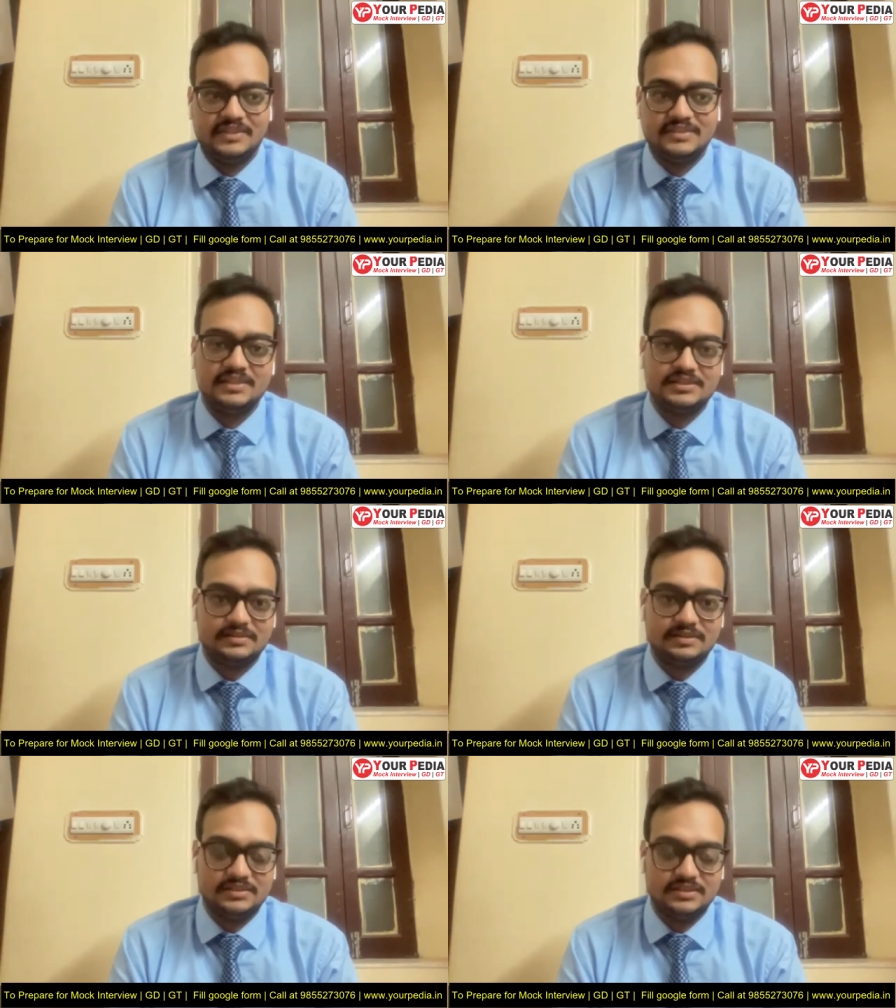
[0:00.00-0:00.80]
It
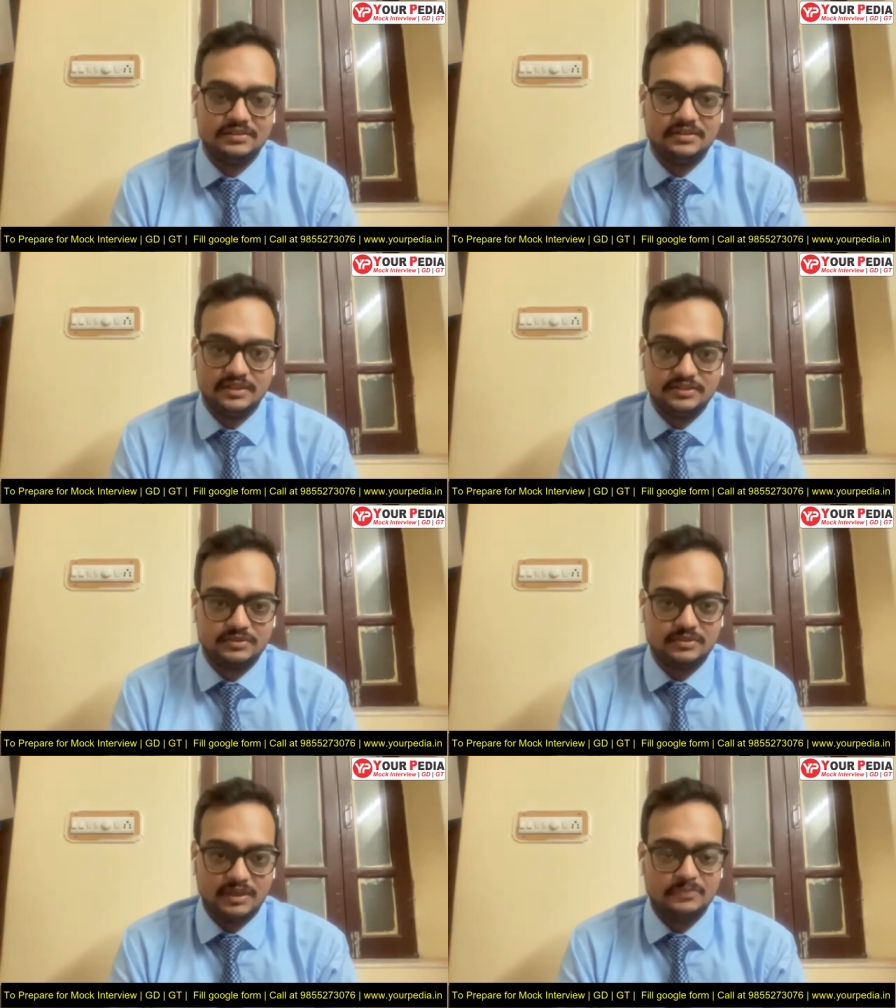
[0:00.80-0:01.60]
does doesn't
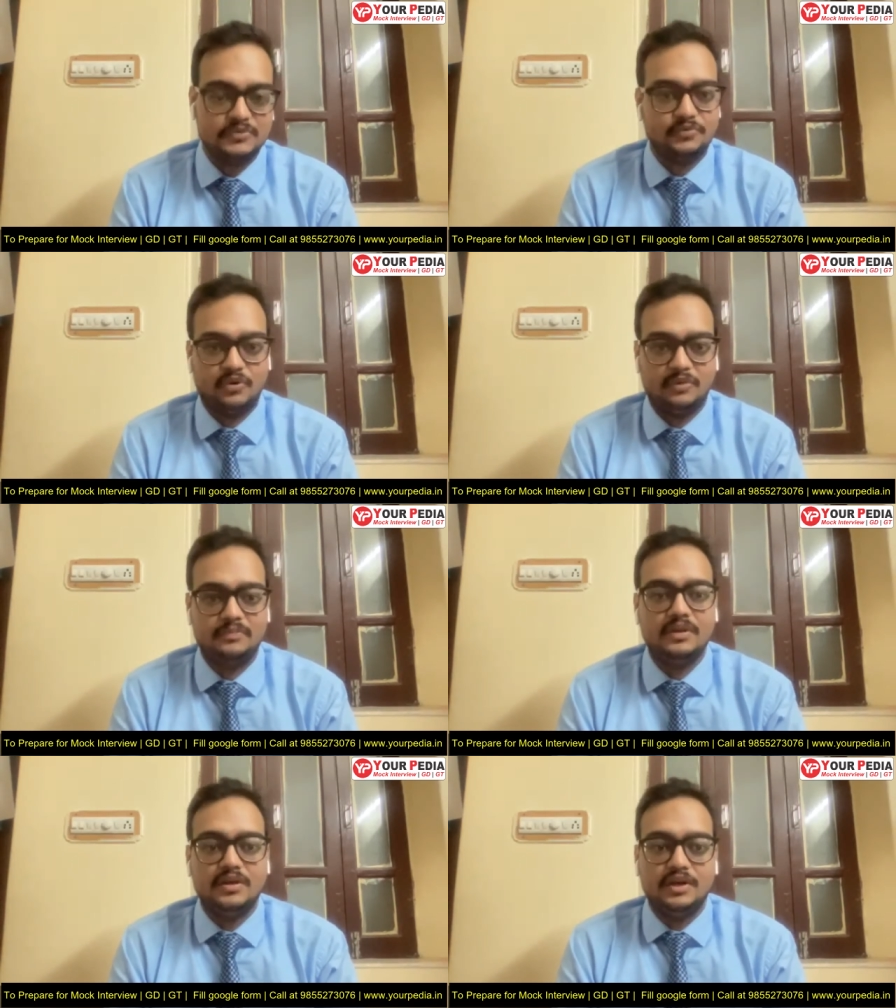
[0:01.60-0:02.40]
does comes
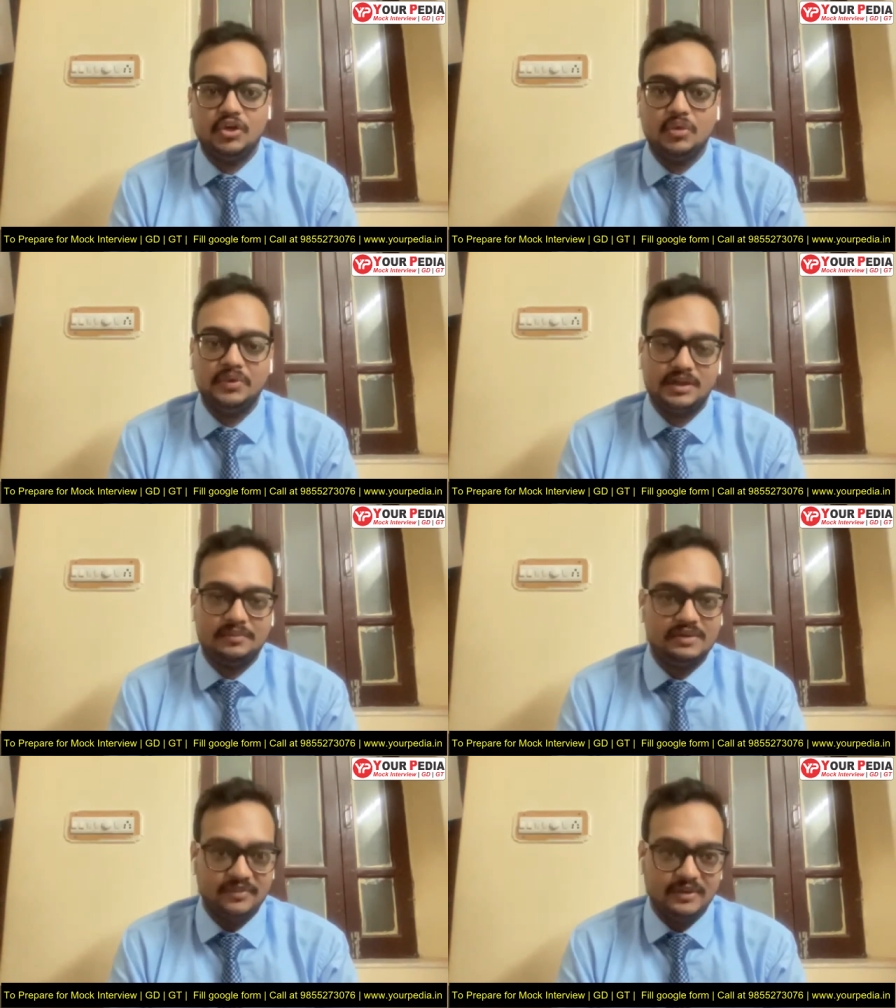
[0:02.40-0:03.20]
from
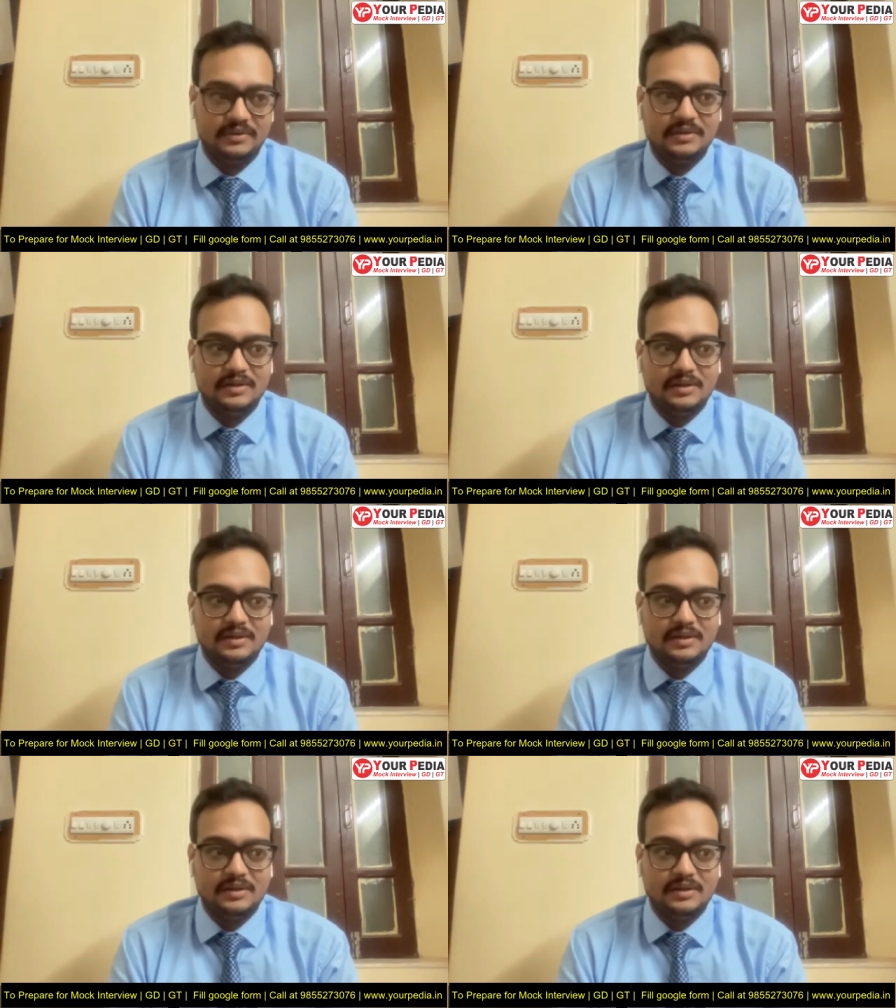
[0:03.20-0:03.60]
indomitable will.